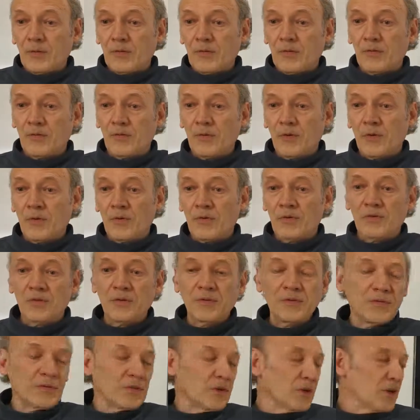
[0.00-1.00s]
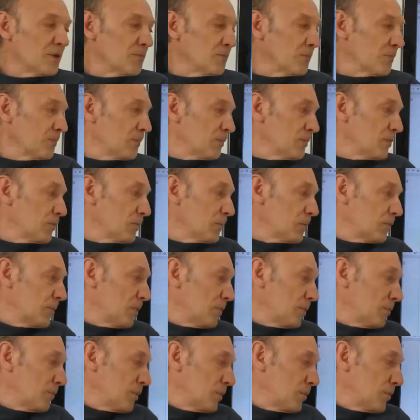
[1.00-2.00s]
So this time
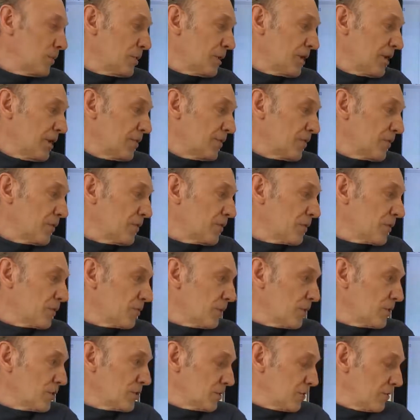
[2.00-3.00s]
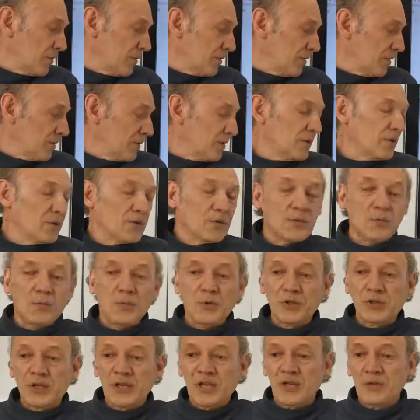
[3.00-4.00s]
we want to answer the question,
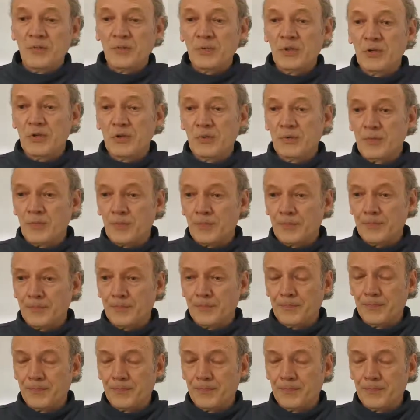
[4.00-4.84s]
what can we do?